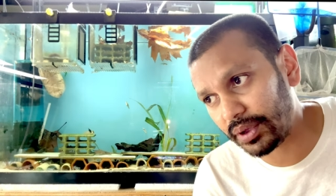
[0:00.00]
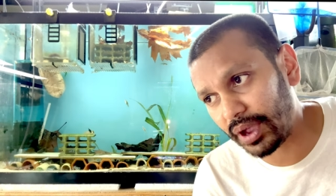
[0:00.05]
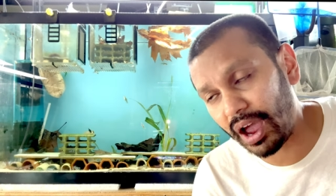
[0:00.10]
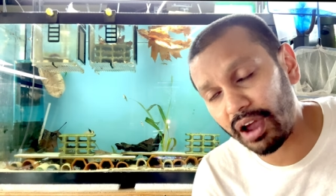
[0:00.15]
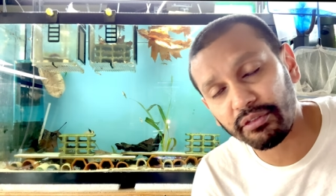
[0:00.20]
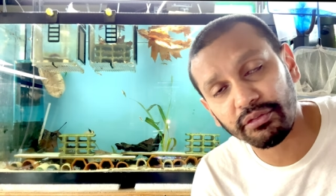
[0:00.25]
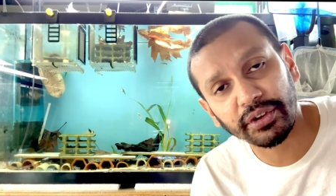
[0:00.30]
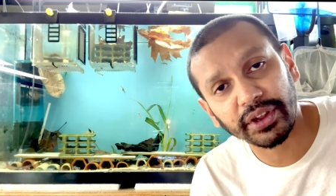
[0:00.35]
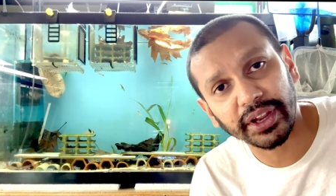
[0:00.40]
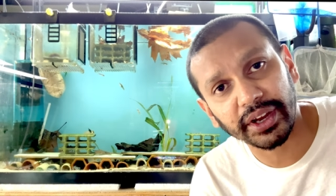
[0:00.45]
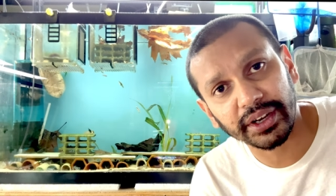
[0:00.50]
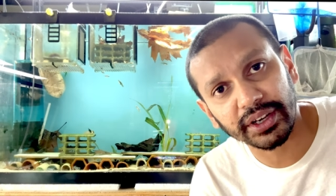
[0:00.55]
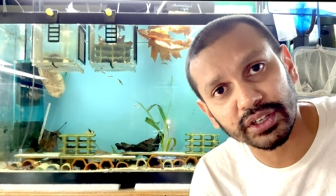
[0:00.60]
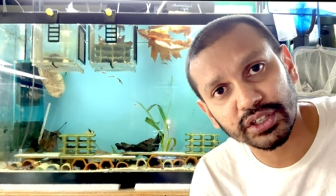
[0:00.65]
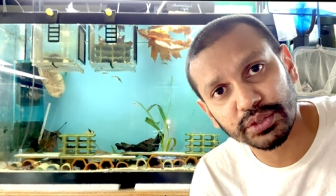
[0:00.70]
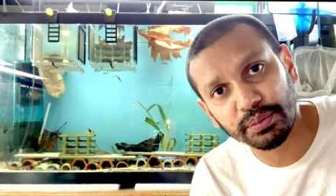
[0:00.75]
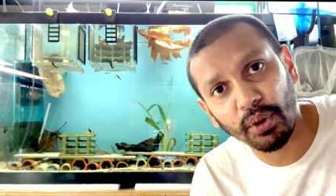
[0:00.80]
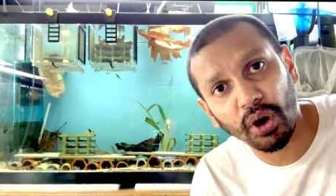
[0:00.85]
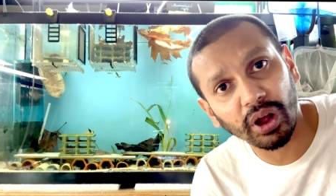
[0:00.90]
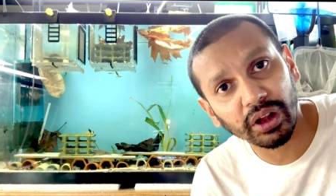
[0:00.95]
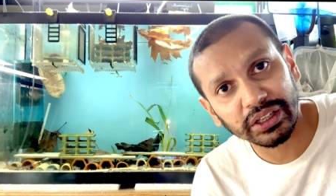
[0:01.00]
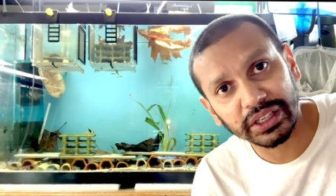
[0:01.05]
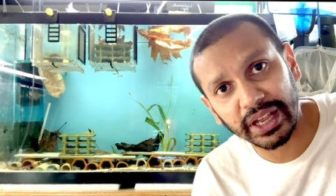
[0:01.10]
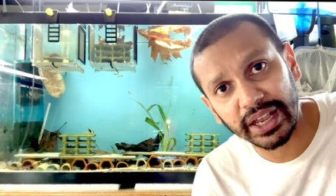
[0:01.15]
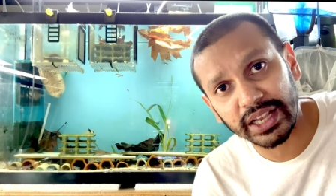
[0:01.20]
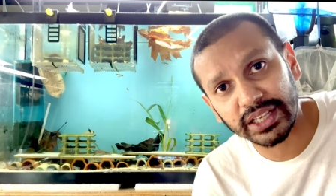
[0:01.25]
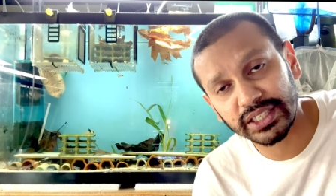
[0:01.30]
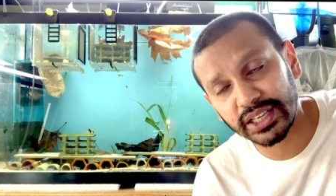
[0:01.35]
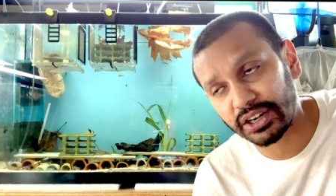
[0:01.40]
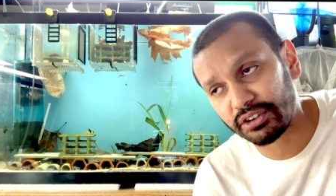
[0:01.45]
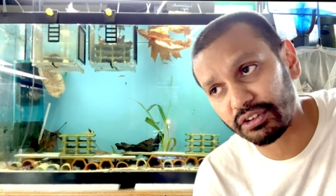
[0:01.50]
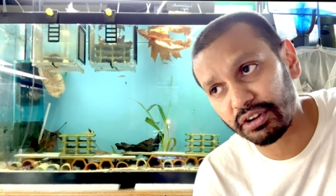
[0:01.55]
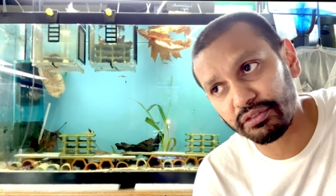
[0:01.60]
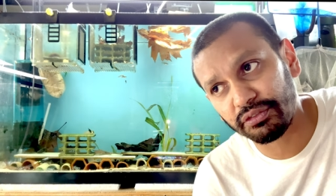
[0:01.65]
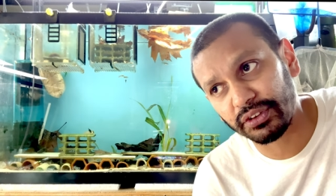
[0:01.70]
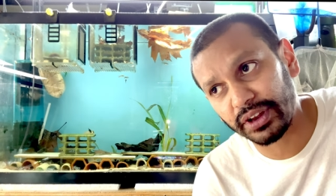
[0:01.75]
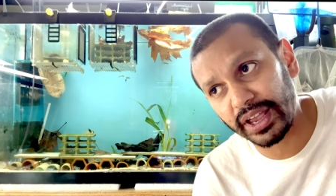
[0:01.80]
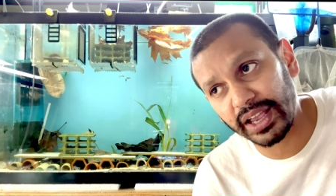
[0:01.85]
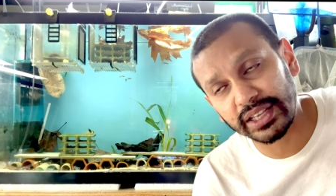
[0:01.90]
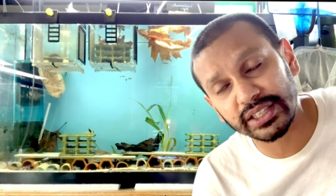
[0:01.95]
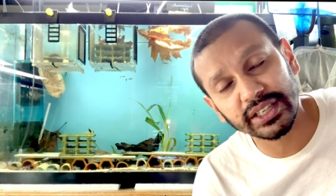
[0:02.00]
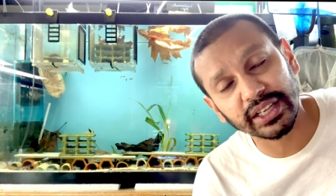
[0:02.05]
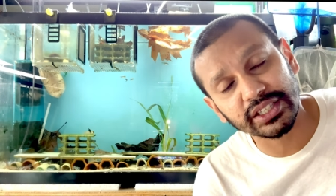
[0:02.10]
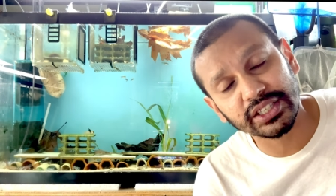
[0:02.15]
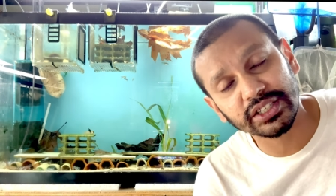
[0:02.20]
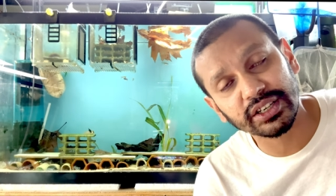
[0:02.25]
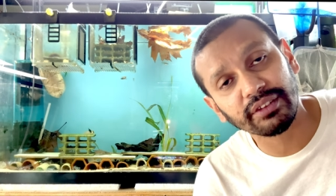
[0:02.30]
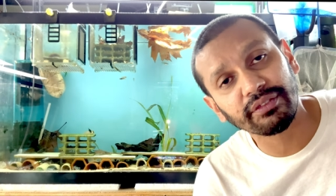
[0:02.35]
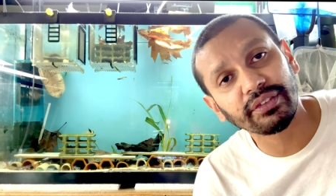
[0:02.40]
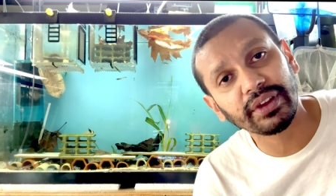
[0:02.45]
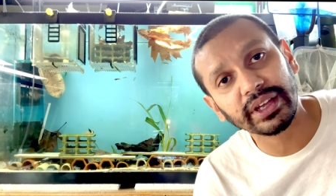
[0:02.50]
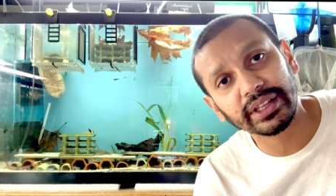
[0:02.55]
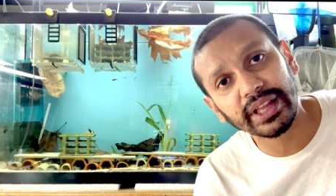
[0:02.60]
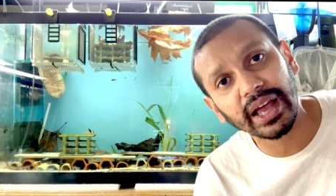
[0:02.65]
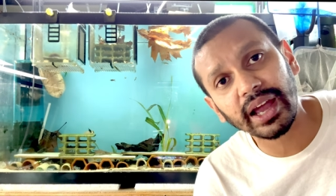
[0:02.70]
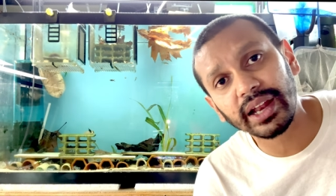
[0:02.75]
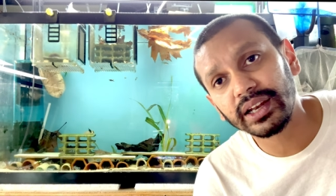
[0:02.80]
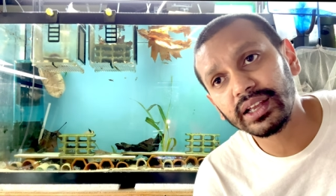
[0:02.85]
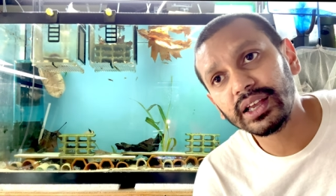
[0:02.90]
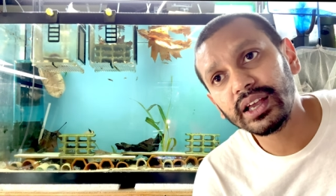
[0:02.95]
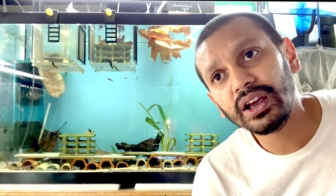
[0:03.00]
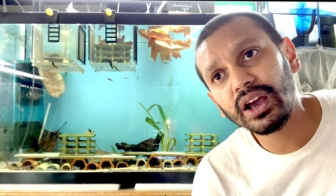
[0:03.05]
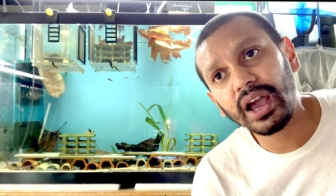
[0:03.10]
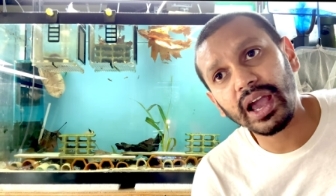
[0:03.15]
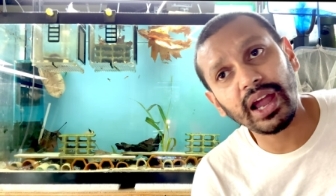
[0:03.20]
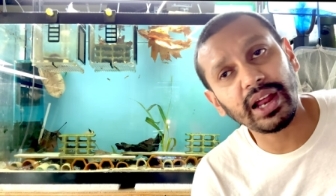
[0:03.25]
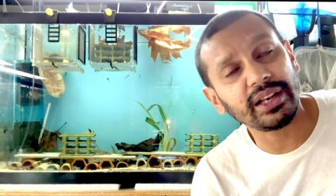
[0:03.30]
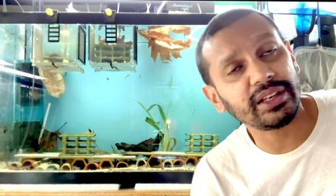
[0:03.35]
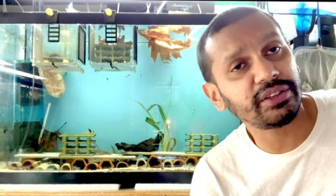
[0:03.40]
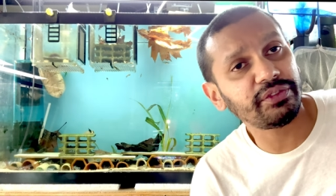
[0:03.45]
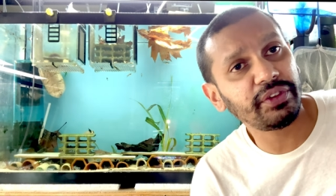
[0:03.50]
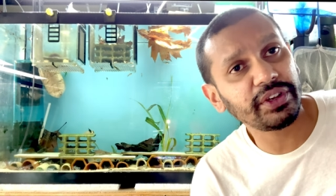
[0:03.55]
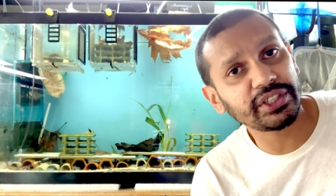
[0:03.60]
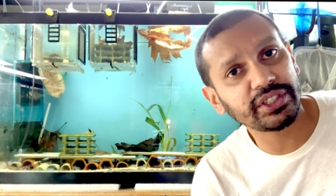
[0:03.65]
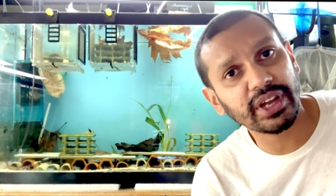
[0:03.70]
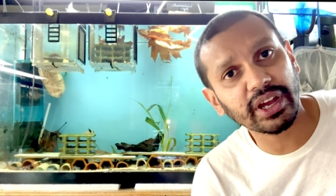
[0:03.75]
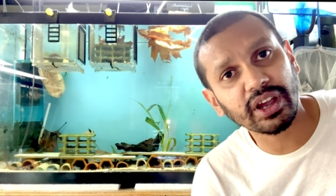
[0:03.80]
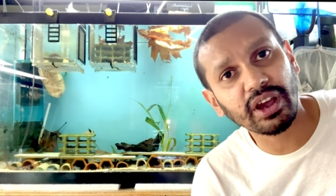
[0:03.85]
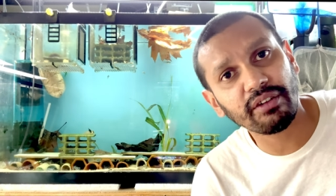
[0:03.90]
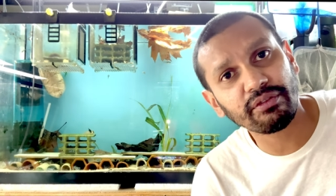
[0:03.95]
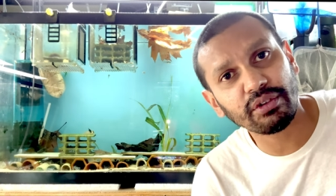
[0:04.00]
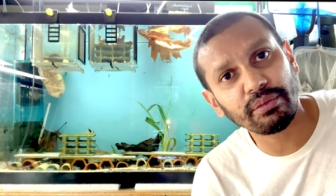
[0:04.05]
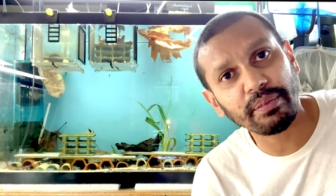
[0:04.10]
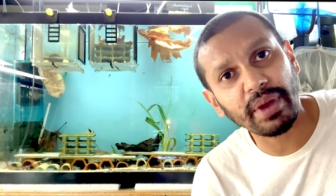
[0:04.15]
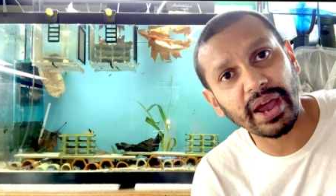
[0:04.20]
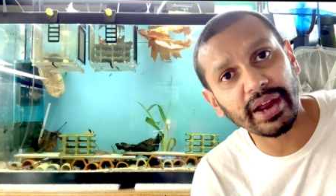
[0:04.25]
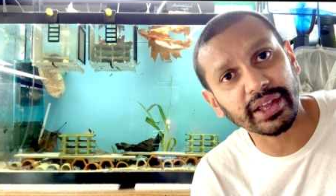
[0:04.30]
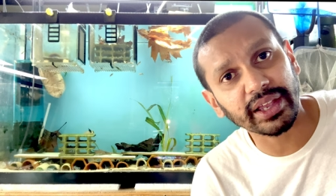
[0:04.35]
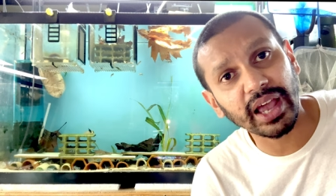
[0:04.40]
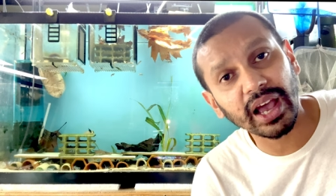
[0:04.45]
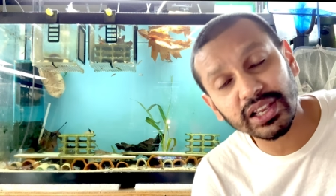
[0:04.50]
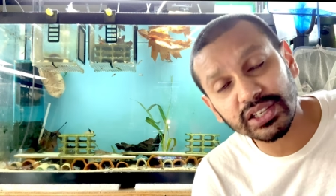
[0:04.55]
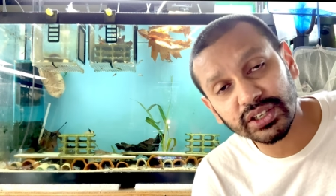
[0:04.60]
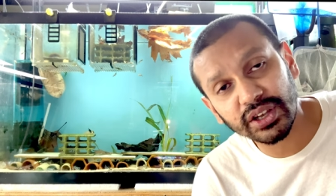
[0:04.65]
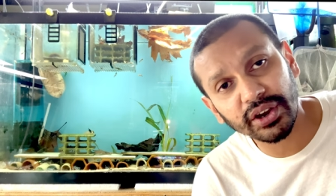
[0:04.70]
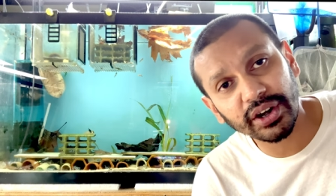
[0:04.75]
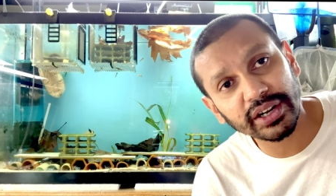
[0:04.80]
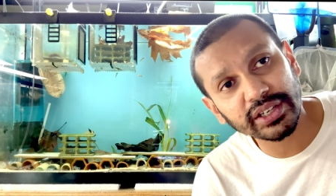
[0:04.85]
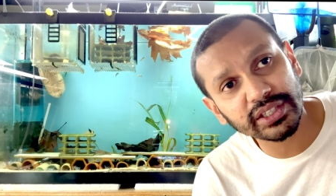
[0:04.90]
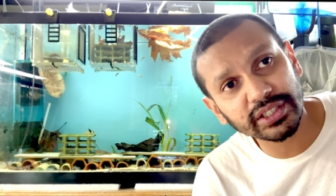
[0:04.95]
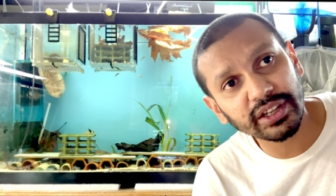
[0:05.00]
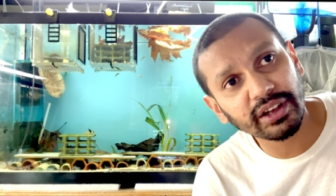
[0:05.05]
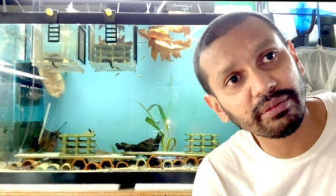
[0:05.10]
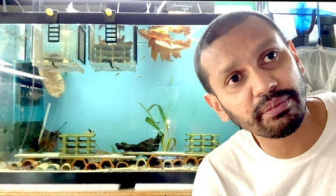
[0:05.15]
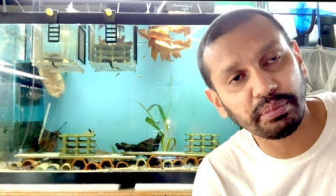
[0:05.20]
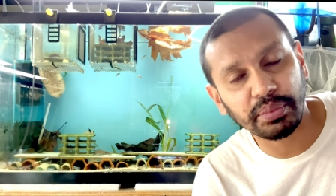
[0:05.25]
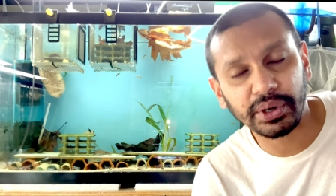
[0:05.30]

African small lakes and rift lakes and stuff like that, and fish that come from Madagascar and stuff.